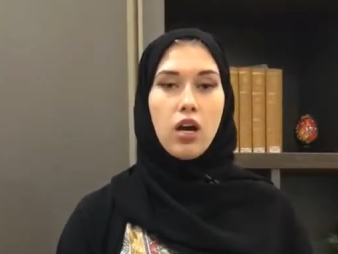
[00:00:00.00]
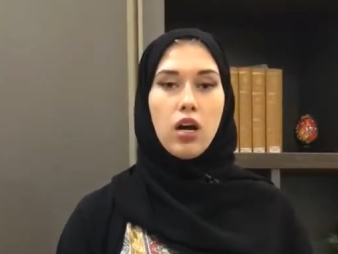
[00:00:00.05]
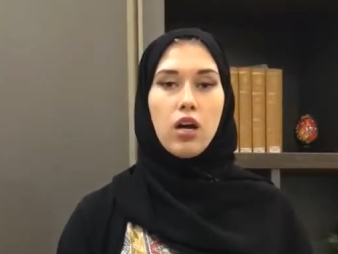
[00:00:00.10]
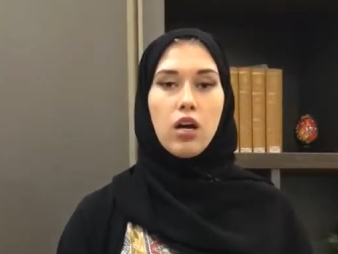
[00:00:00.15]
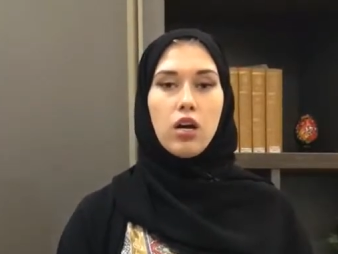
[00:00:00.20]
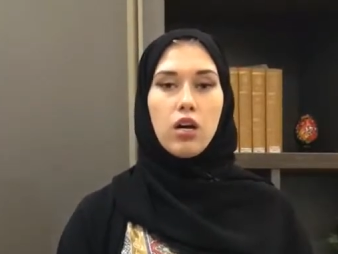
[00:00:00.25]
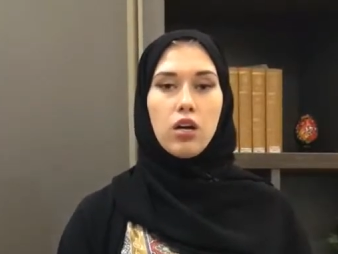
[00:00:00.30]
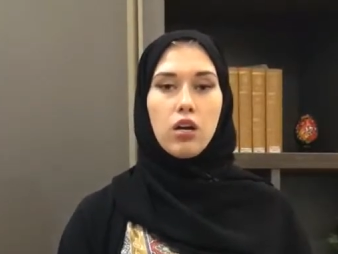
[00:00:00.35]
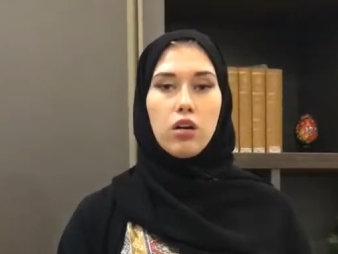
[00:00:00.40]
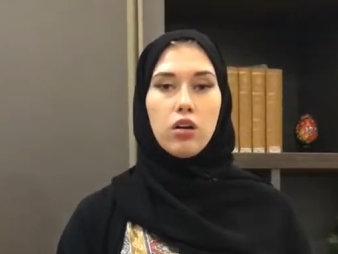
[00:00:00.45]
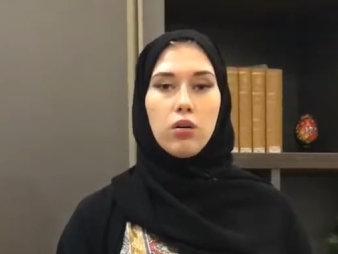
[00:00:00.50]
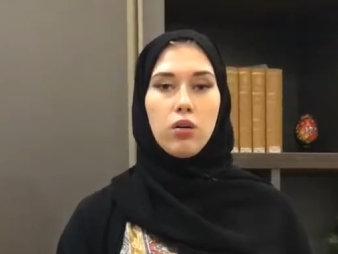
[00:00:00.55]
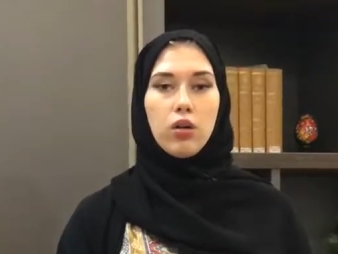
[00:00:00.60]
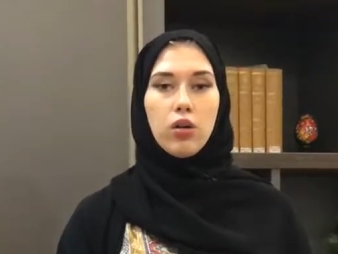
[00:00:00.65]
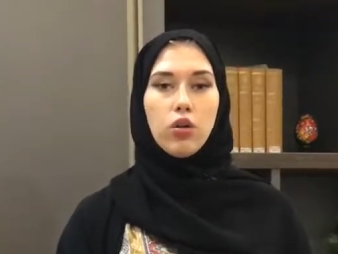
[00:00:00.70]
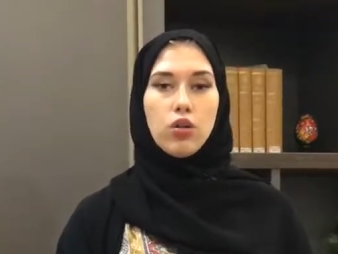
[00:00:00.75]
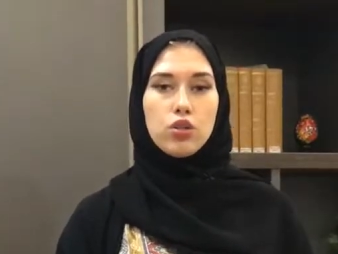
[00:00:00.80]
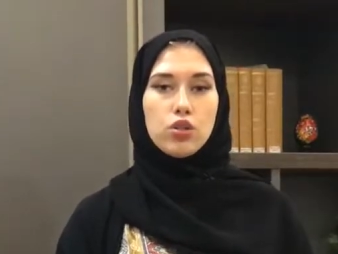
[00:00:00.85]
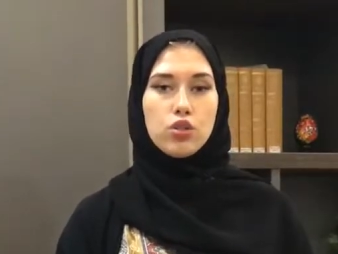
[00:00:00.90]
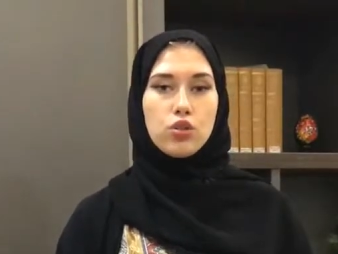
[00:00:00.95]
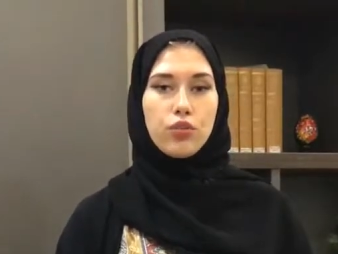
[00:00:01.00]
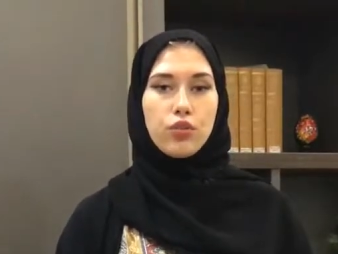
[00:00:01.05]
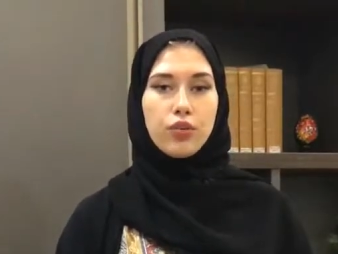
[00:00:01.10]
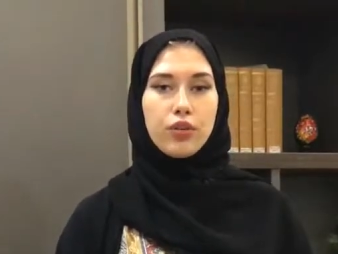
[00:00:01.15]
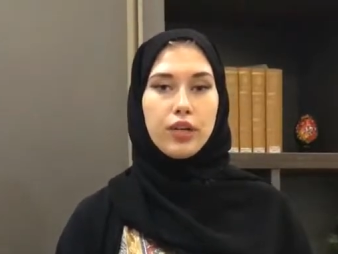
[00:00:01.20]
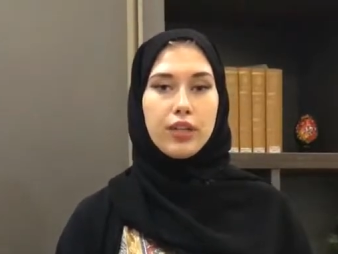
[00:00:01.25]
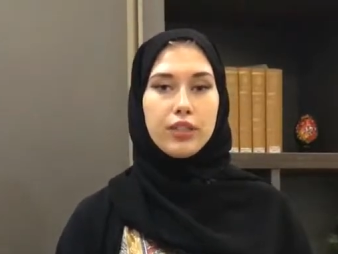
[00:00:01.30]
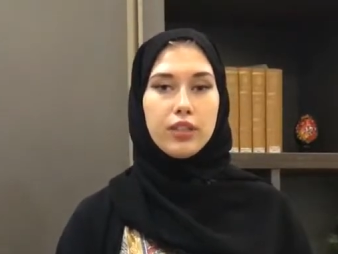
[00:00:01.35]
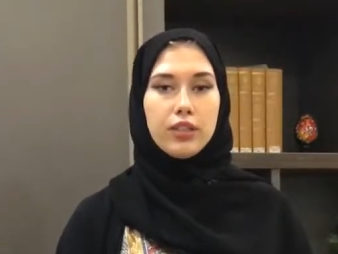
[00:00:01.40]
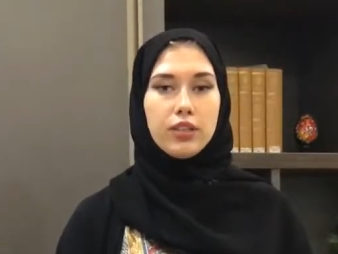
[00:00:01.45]
Lots of
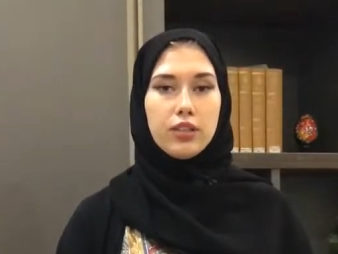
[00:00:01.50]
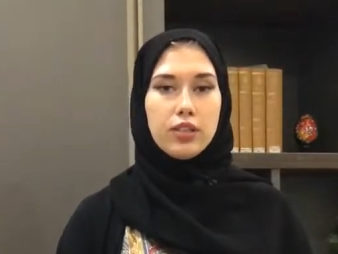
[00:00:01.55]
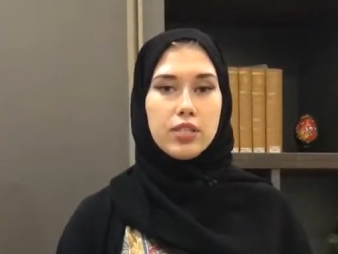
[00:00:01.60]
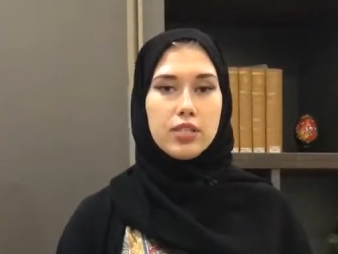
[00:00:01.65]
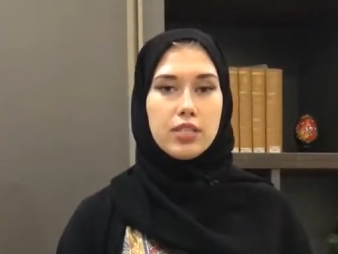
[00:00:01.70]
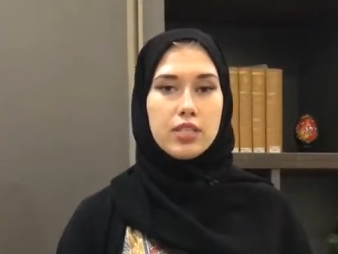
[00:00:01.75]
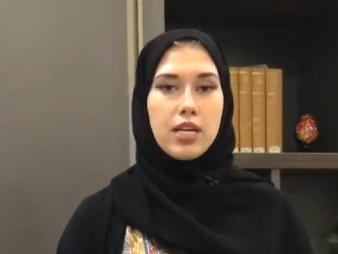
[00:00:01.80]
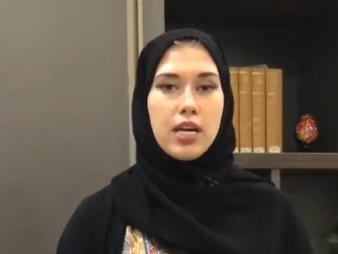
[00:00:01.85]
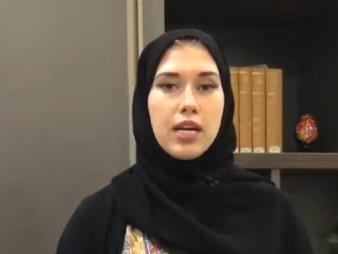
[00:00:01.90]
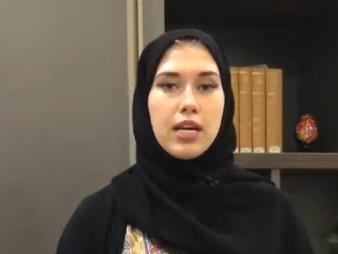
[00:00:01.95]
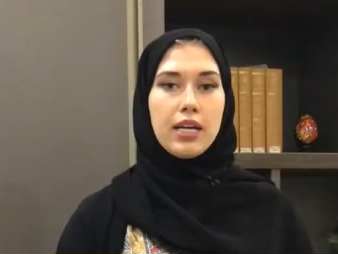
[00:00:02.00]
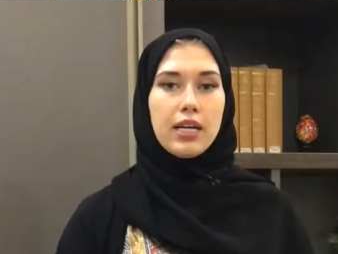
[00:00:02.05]
creditors